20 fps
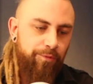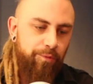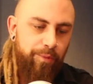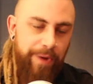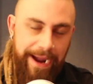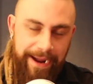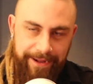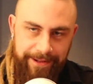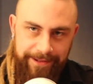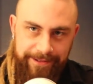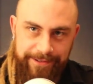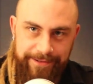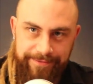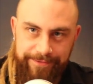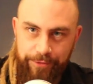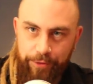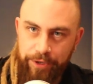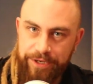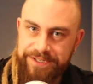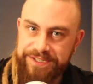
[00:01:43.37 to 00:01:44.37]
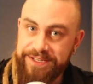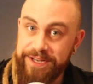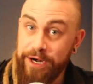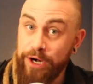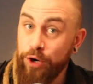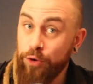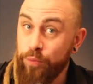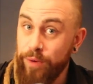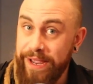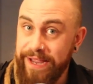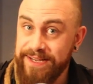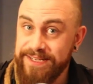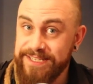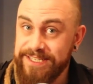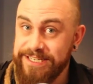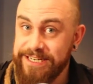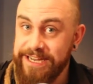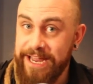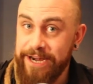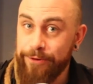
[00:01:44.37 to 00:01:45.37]
Well, of course, there are ways
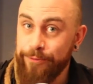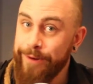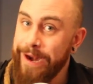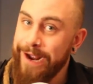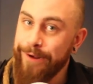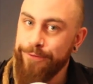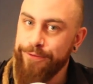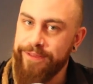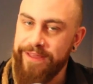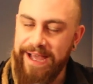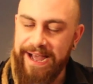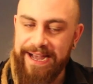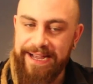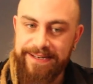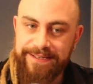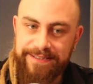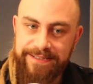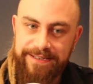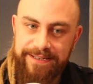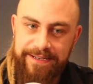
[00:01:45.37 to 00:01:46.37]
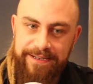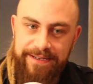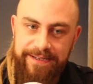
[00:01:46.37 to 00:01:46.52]
to get around that,